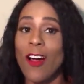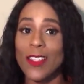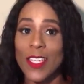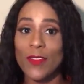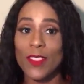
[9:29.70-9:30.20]

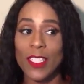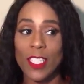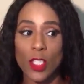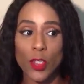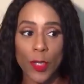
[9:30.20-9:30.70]
are definitely
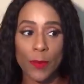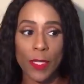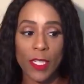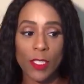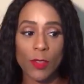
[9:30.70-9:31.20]

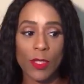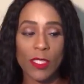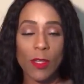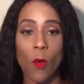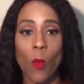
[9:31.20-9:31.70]
contributing to
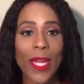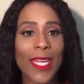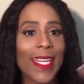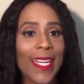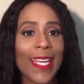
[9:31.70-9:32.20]
this
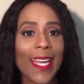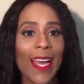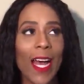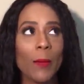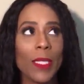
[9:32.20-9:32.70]

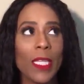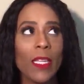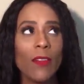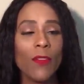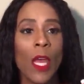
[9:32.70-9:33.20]
awakening, I
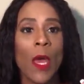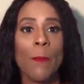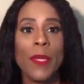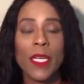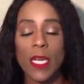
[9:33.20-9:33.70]
believe,
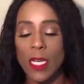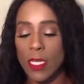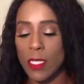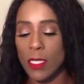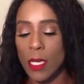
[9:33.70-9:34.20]

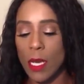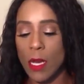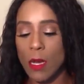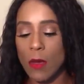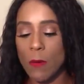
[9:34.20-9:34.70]
because
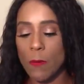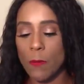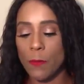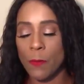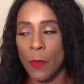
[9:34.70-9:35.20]

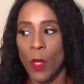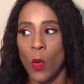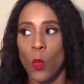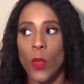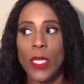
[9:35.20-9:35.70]

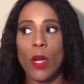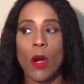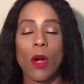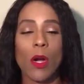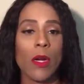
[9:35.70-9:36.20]
we
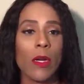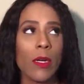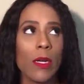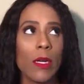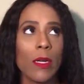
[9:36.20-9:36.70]

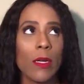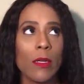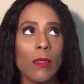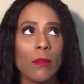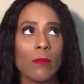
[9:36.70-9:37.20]

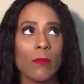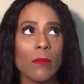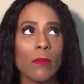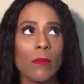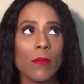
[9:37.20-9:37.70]
are
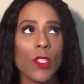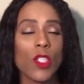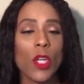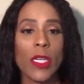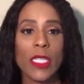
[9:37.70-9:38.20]

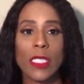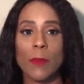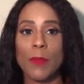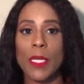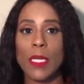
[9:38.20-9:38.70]
starting
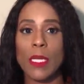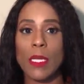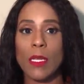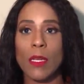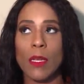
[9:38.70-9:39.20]
to
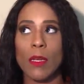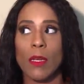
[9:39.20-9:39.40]
be,